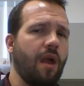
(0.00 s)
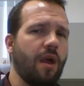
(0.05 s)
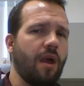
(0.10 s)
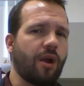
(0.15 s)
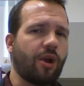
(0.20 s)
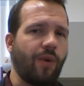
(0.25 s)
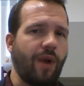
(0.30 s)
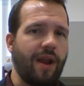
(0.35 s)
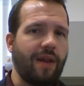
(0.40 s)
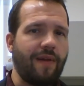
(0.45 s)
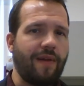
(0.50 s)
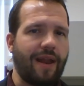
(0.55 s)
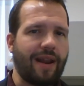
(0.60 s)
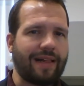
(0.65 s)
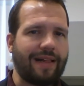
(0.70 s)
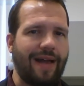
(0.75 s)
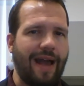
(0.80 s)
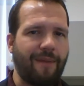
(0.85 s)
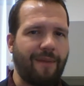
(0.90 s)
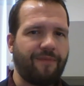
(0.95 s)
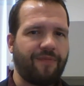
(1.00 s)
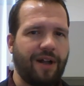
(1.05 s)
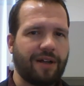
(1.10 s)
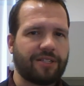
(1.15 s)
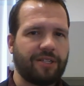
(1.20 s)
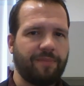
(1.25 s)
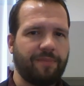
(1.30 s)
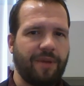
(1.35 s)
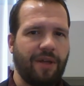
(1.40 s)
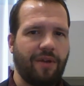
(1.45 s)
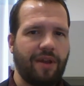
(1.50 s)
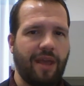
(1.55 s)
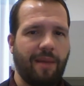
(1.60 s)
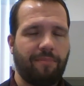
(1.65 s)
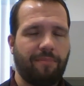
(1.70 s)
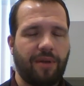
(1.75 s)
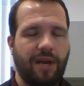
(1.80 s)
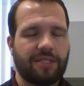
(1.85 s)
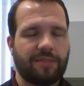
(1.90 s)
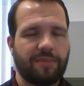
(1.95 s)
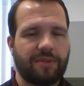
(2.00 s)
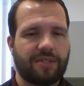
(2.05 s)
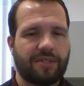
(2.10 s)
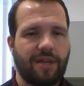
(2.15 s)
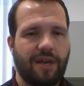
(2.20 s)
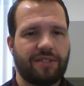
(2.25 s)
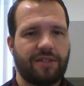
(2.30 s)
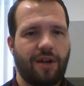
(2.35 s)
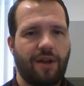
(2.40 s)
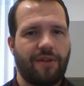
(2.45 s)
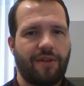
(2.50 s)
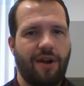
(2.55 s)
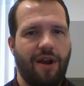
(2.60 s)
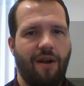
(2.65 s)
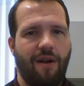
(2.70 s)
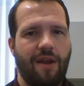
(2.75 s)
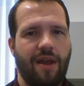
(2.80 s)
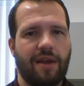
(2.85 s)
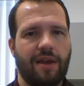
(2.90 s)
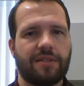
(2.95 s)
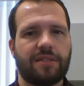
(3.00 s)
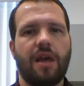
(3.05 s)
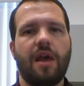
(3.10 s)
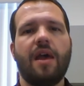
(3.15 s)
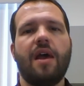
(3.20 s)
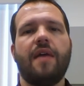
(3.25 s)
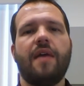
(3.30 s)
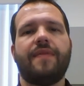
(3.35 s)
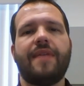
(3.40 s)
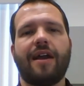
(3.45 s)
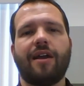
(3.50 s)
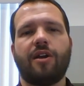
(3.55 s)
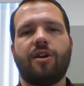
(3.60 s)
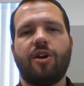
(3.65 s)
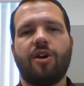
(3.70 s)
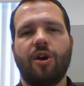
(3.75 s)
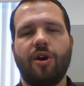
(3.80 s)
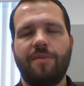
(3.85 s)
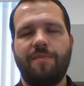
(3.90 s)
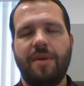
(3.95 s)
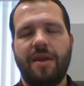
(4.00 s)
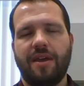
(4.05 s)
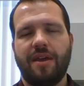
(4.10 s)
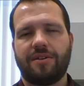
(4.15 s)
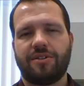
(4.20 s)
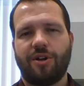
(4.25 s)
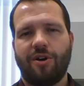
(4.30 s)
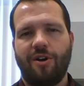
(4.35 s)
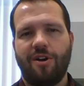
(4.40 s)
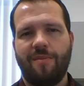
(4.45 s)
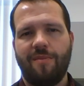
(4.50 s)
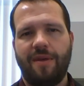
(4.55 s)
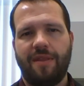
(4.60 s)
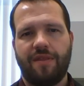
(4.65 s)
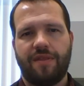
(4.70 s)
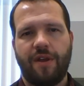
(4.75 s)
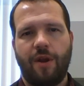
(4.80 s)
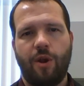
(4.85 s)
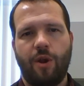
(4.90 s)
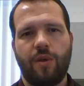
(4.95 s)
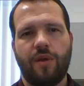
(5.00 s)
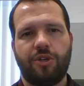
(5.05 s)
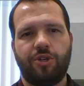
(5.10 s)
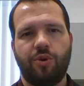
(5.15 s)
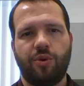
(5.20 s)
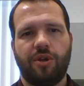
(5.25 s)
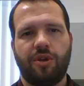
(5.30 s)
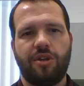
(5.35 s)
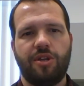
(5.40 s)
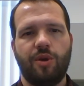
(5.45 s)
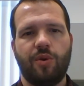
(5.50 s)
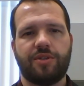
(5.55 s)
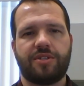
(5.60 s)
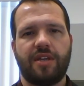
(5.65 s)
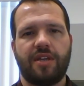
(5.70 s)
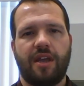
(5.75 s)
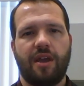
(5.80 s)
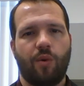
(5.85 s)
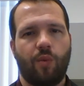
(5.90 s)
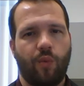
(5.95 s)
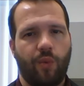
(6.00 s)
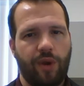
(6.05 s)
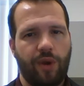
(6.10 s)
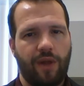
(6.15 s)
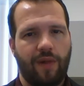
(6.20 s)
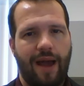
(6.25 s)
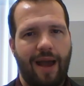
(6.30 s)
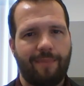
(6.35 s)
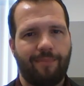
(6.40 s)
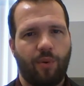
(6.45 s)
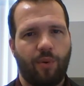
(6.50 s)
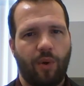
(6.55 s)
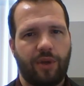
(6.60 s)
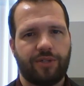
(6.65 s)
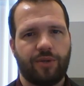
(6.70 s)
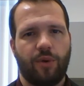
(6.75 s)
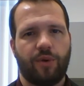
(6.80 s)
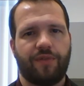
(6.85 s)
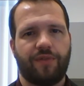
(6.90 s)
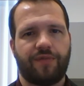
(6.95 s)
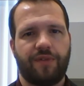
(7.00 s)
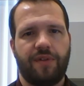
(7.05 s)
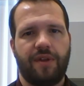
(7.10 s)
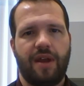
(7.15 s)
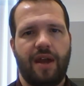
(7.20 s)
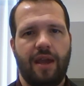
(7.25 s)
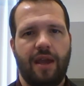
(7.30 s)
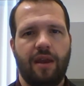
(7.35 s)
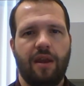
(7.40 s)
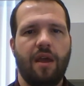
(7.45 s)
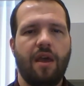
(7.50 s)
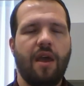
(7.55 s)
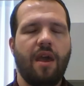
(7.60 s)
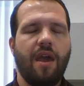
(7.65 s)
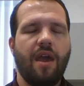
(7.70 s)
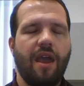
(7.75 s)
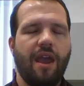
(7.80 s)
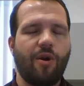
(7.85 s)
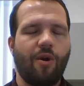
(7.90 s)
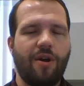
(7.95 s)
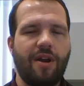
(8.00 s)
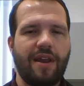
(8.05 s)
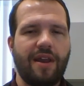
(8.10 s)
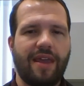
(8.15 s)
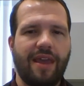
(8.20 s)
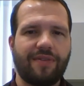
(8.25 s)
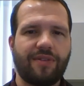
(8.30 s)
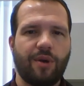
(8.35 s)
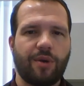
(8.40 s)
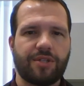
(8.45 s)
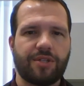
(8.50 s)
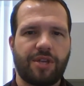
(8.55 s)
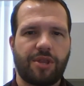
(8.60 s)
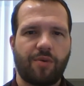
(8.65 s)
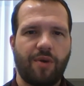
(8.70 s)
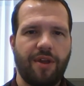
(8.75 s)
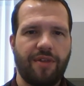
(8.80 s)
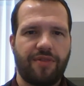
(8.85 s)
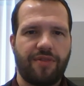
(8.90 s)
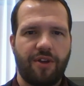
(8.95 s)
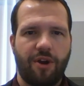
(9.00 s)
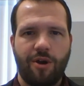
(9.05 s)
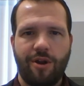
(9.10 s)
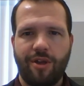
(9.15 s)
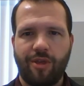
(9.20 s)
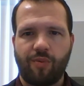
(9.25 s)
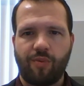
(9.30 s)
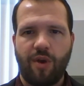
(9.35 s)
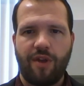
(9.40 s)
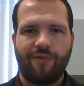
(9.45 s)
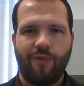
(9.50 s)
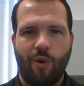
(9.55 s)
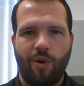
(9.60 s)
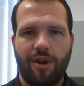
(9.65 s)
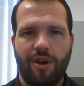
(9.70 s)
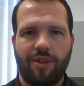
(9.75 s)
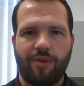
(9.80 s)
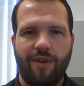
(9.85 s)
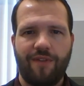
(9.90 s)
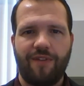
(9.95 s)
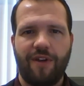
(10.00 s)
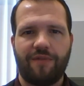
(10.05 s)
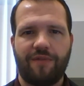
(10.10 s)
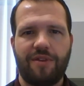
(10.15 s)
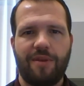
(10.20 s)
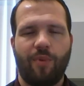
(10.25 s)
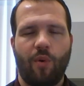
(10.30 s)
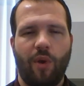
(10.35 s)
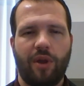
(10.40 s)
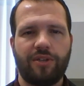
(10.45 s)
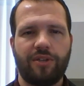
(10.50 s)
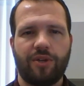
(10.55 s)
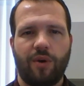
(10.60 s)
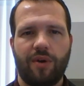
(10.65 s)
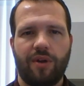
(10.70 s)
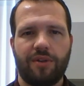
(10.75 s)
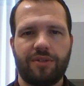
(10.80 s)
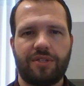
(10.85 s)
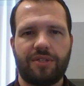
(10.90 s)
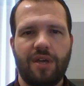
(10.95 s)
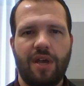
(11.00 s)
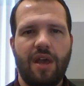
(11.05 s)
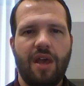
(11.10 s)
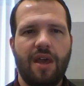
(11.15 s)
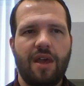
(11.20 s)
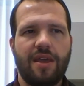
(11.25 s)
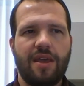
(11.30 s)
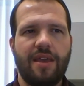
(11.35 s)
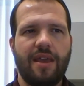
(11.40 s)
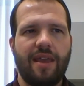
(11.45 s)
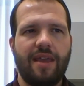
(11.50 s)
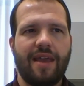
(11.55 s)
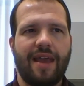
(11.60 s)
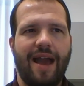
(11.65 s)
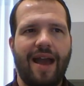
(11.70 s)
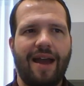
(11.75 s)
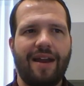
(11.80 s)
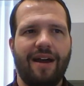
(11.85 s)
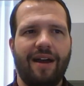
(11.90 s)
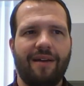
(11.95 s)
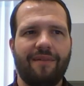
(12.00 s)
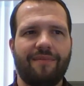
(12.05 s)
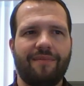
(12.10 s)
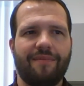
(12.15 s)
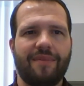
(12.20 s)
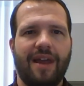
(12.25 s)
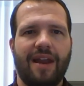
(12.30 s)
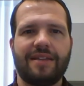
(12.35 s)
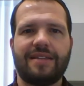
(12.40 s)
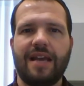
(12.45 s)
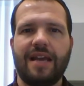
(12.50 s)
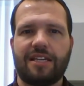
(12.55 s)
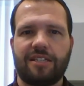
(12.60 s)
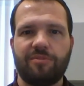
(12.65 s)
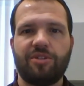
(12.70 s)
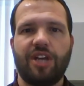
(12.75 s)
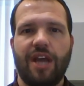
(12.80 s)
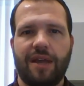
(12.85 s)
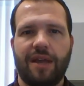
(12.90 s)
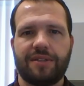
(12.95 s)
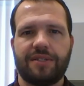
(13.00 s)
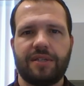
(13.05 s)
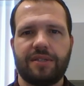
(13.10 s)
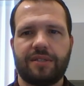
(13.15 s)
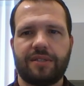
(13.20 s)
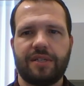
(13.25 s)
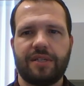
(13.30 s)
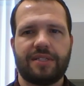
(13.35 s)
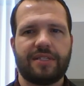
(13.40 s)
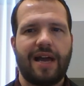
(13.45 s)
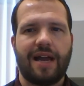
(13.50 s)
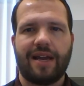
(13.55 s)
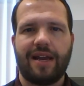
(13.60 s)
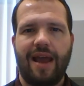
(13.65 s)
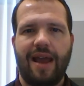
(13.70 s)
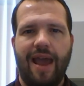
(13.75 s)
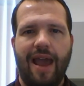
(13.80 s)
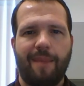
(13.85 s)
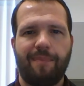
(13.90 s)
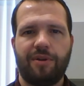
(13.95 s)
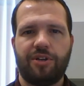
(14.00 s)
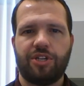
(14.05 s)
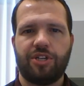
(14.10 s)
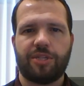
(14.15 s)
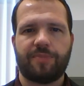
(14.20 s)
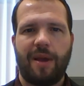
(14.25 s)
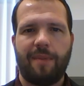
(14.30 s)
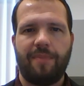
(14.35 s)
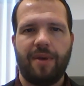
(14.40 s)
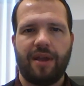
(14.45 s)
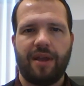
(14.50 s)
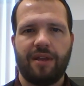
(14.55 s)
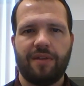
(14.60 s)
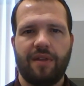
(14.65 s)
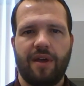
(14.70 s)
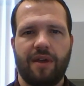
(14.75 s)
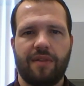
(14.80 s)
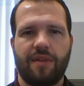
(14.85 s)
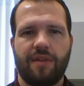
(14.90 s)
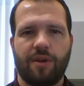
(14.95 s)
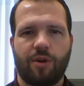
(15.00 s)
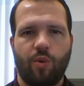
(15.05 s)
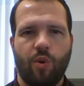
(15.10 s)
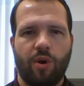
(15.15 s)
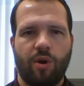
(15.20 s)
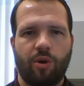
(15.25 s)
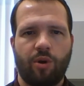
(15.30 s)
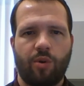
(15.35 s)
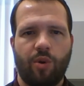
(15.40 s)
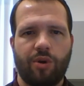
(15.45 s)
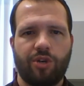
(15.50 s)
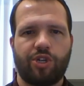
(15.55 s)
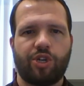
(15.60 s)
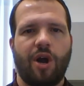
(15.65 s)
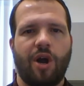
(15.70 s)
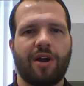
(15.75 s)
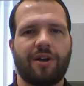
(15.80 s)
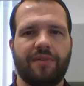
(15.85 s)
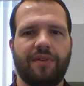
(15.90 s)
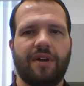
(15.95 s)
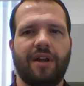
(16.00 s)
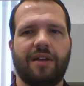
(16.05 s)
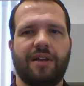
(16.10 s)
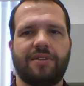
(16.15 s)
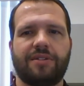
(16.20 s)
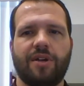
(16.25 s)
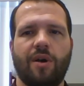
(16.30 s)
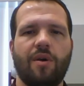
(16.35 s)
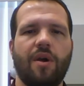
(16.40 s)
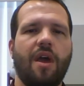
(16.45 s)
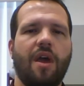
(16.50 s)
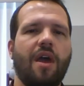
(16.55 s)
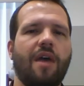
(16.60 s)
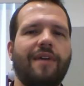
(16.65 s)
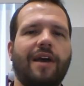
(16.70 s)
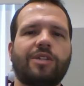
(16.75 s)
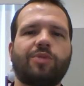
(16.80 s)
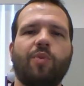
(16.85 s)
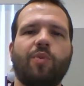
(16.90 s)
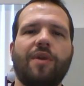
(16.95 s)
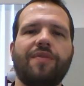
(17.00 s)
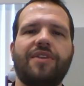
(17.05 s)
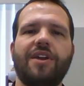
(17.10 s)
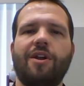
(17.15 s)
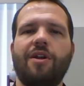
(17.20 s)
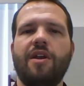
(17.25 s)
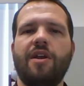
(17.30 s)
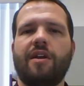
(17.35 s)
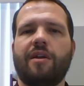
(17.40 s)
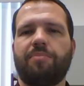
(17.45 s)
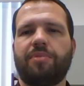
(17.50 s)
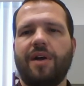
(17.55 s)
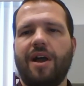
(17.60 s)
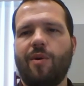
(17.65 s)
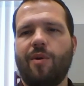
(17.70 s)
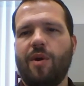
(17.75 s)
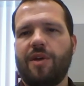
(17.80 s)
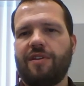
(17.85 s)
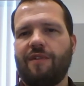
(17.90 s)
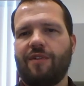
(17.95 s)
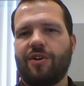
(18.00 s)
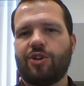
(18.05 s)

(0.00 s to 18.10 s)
create a lot of clap flexibility and play some studs in other areas, that could be a tournament theory that you could use to get a real high point total for the night. In order to get those 330, 340, 350 point totals, you gotta take some chances. It's not gonna happen just by picking the quote unquote chalk of the night. So that's one theory you can play with if you're